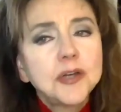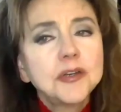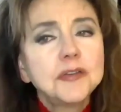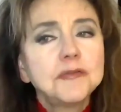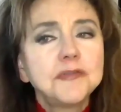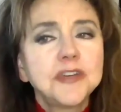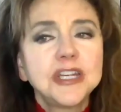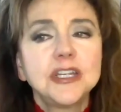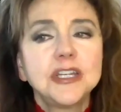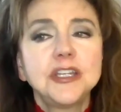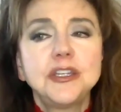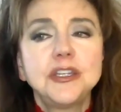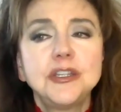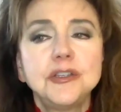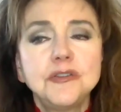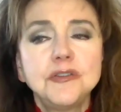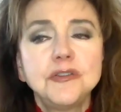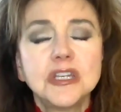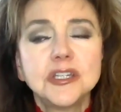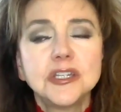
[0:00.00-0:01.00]
motivated
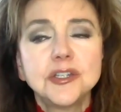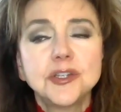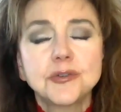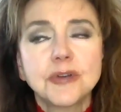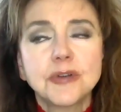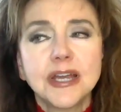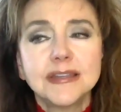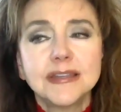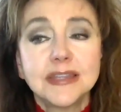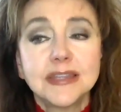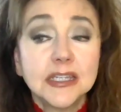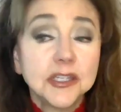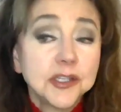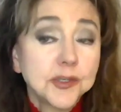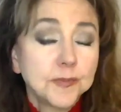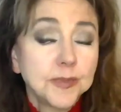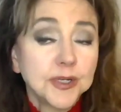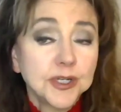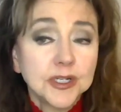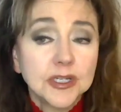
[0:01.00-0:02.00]
you then to write this
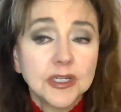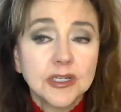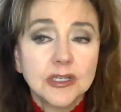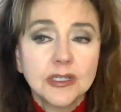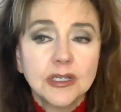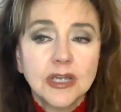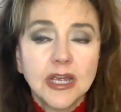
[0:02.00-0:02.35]
book